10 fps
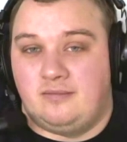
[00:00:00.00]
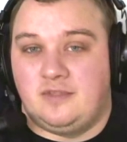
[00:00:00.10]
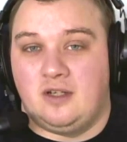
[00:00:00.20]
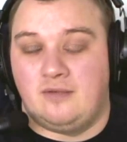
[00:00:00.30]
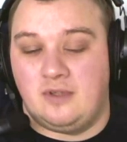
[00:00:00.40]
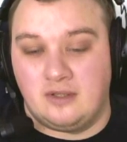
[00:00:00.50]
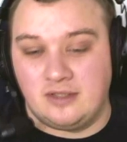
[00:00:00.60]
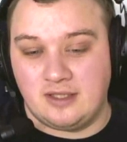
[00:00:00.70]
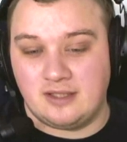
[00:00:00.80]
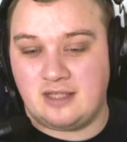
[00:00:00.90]
don't know if you
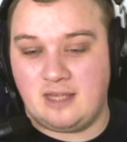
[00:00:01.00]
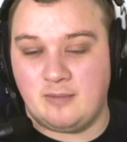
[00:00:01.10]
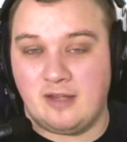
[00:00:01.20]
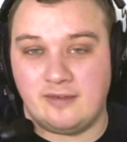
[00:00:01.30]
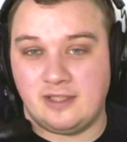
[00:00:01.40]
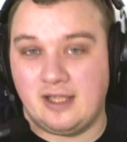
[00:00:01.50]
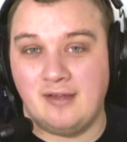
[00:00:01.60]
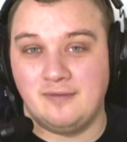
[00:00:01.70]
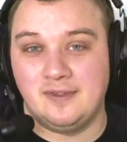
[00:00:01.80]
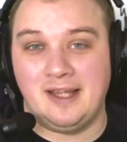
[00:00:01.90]
guys think the same. I
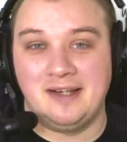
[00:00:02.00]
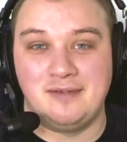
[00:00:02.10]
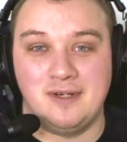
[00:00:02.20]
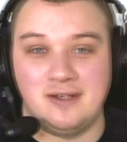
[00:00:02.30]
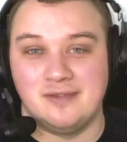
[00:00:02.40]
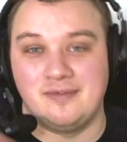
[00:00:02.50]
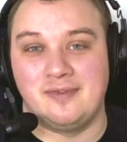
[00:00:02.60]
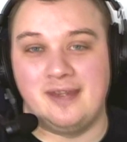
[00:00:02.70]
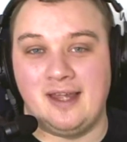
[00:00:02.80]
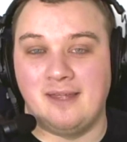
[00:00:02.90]
haven't had any videos off
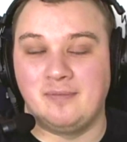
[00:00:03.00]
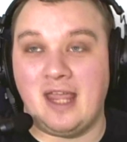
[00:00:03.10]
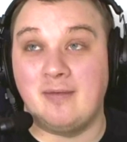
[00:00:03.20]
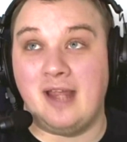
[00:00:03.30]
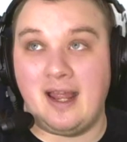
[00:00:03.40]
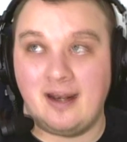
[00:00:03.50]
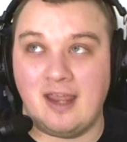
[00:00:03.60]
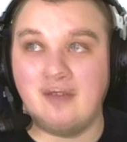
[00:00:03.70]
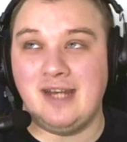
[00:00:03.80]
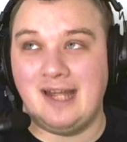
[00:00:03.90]
of
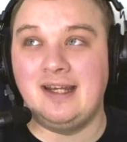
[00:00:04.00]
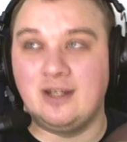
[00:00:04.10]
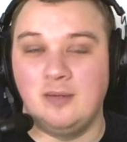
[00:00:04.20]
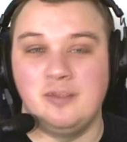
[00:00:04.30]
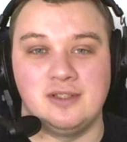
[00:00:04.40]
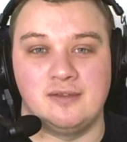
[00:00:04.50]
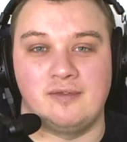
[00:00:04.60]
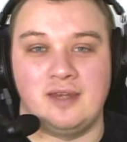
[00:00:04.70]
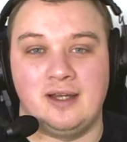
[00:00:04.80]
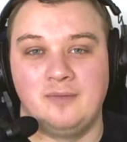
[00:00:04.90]
haven't had any comments
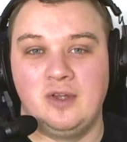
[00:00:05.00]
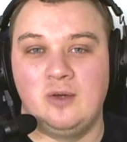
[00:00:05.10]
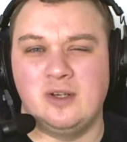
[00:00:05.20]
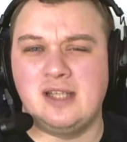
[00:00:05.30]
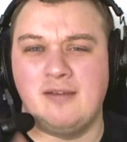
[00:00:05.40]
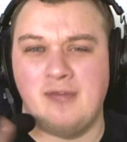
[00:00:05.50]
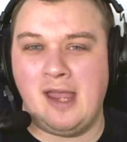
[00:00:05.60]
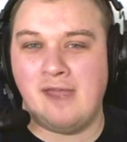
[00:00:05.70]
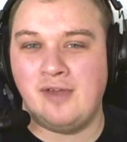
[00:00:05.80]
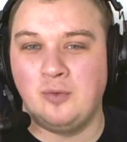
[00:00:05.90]
of that. Actually,
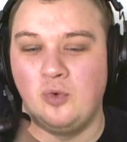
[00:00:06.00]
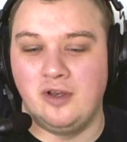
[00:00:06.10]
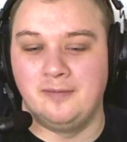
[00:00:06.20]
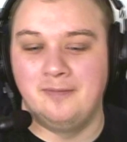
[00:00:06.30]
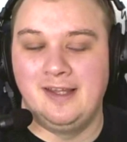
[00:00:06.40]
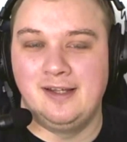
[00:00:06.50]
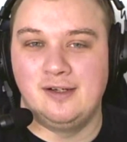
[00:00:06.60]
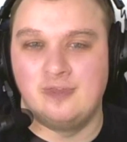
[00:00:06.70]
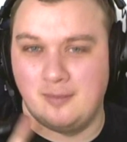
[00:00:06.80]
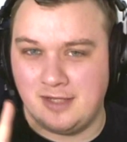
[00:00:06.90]
I've had one
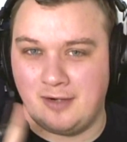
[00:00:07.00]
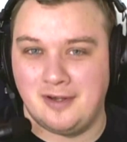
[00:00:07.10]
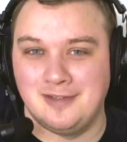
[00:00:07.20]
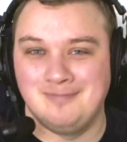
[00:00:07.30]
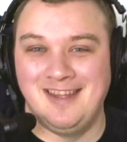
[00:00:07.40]
from Zarius